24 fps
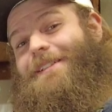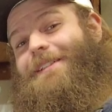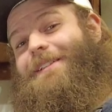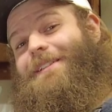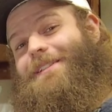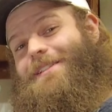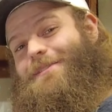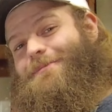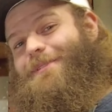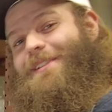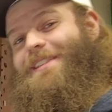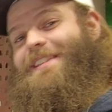
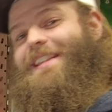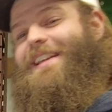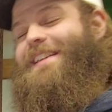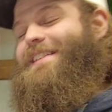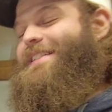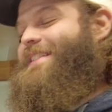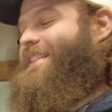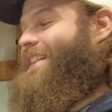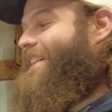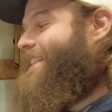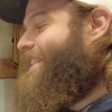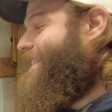So what they
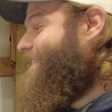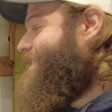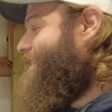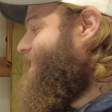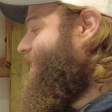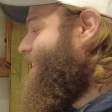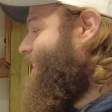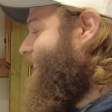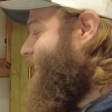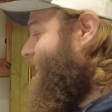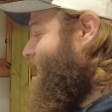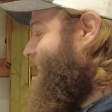sent us
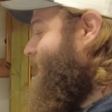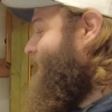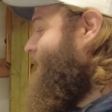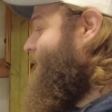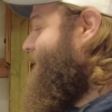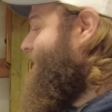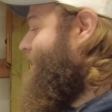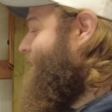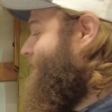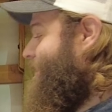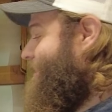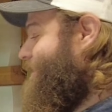today
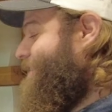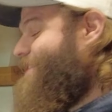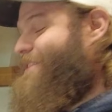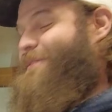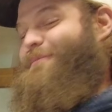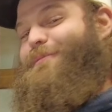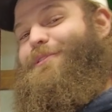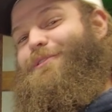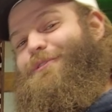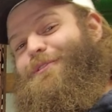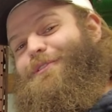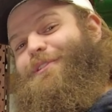is some
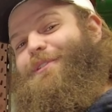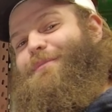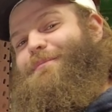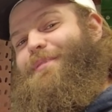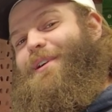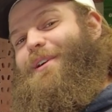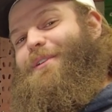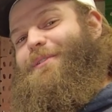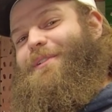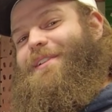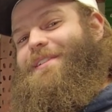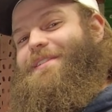cool
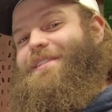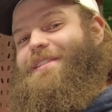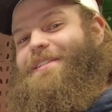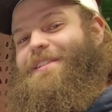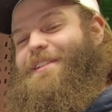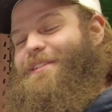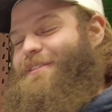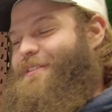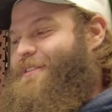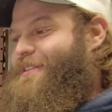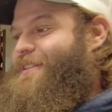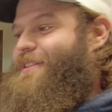components
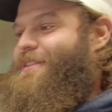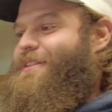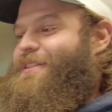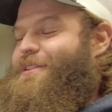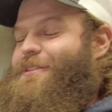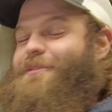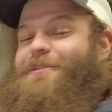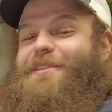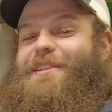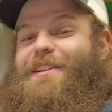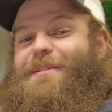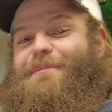that are just
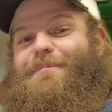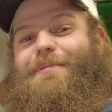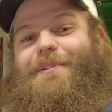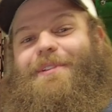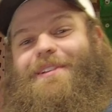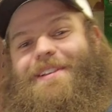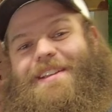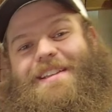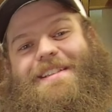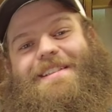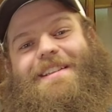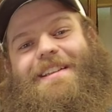so simple
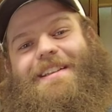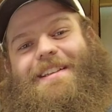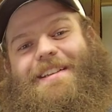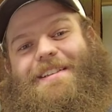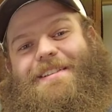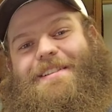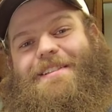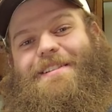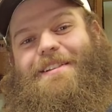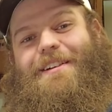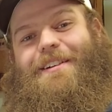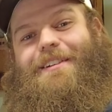and easy to
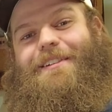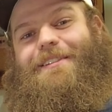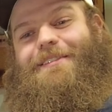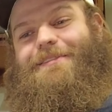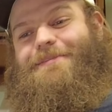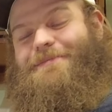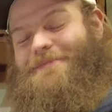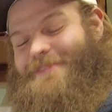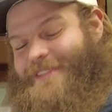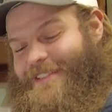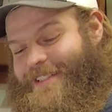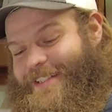install
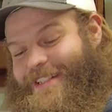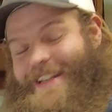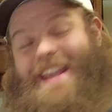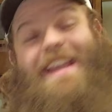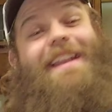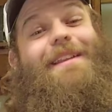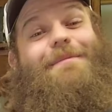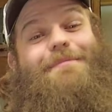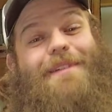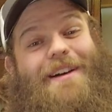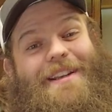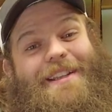that
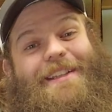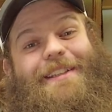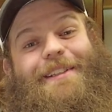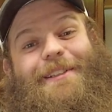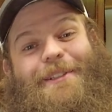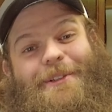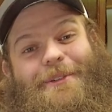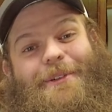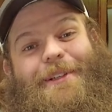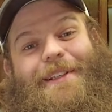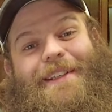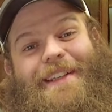anybody can
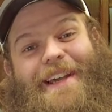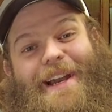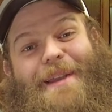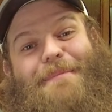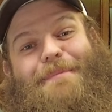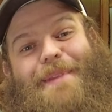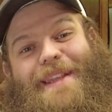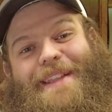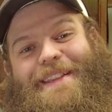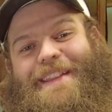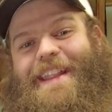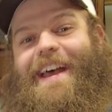do it, and I
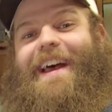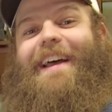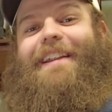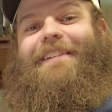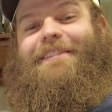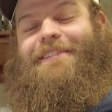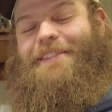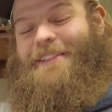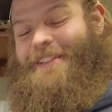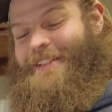mean that.